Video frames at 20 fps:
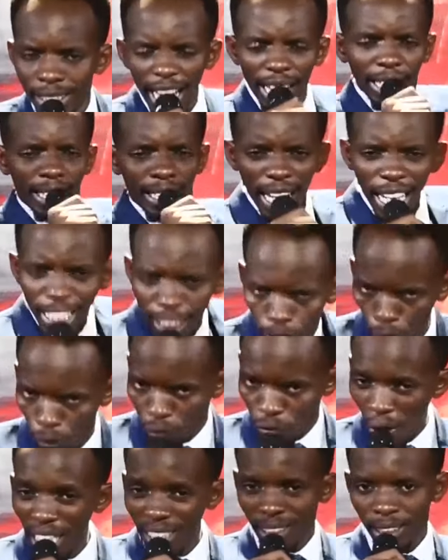The grace
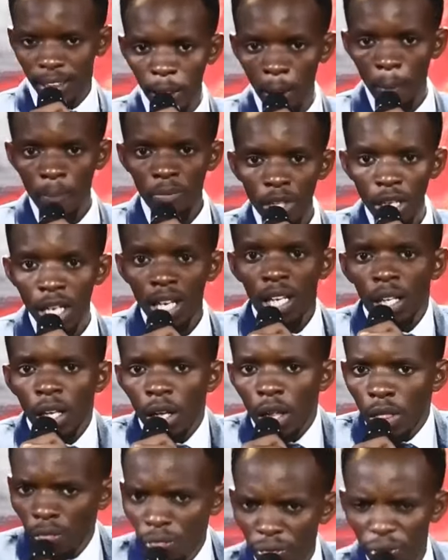to fast.
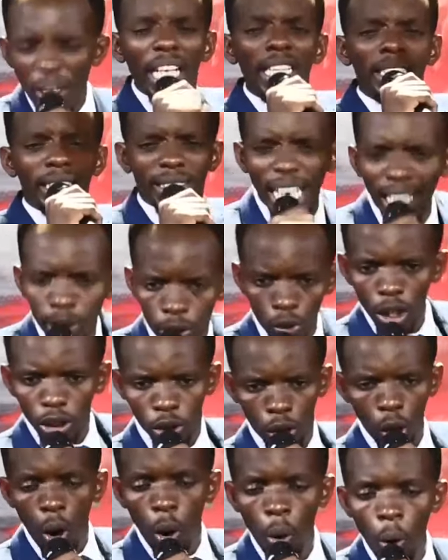Peace does
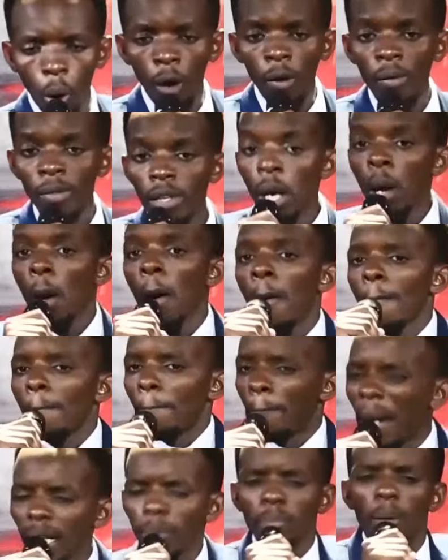not come
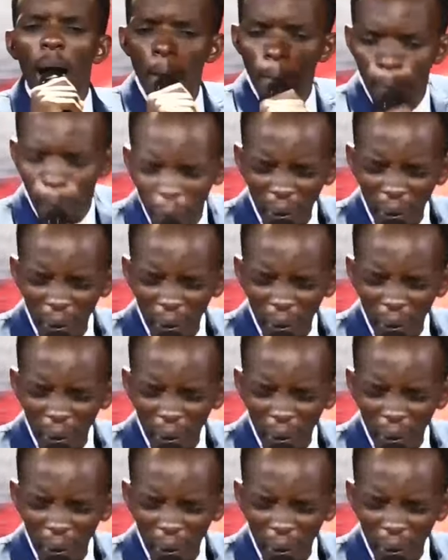but by